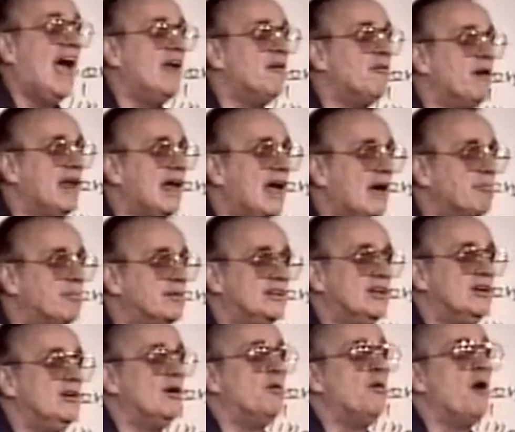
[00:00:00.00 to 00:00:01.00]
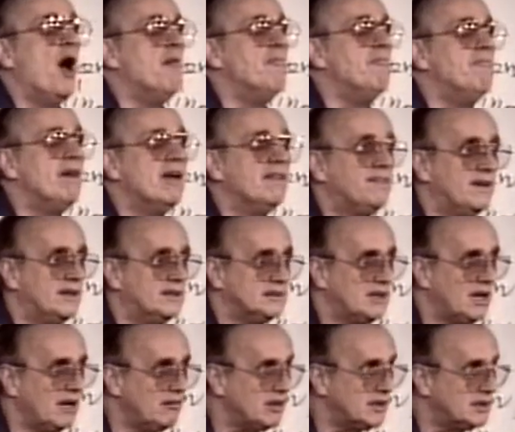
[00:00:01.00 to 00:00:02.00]
and what happened to your
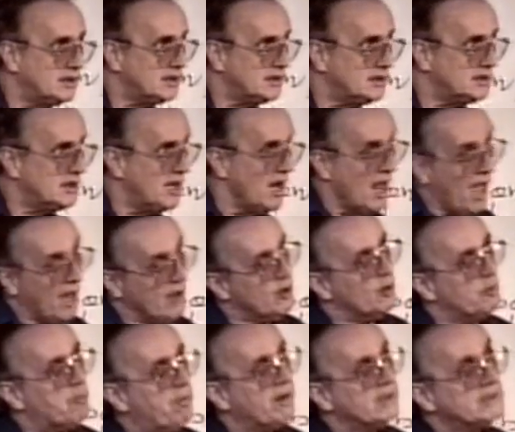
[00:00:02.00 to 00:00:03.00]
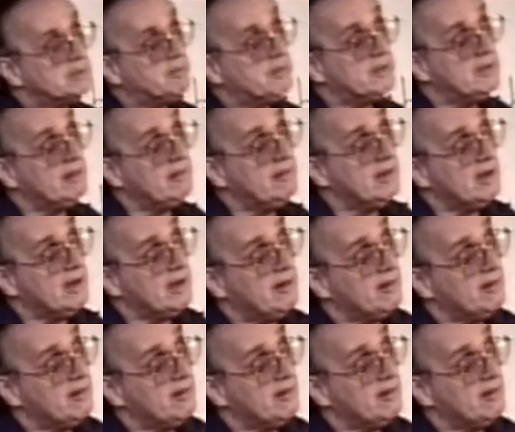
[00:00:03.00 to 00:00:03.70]
Methodist heritage, and your Presbyterian